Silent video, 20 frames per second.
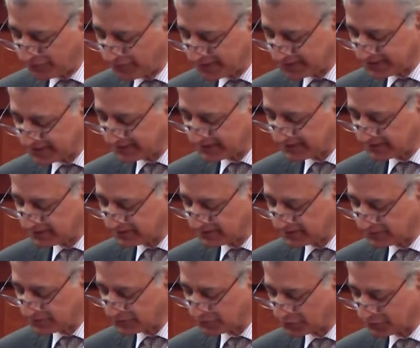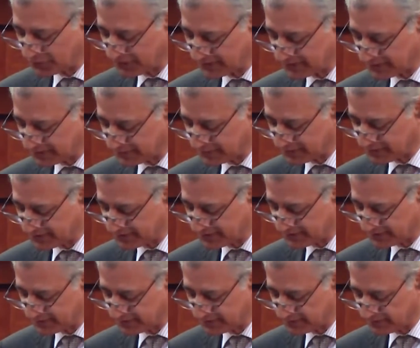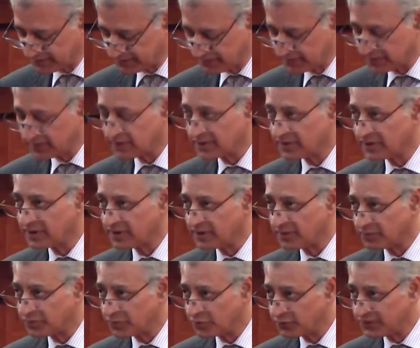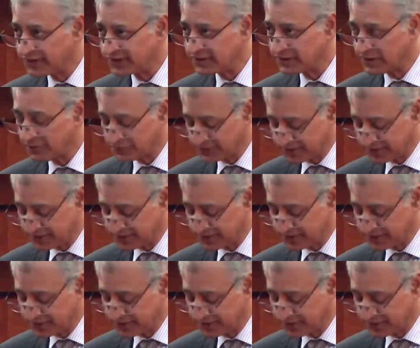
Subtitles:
basic social services, provision of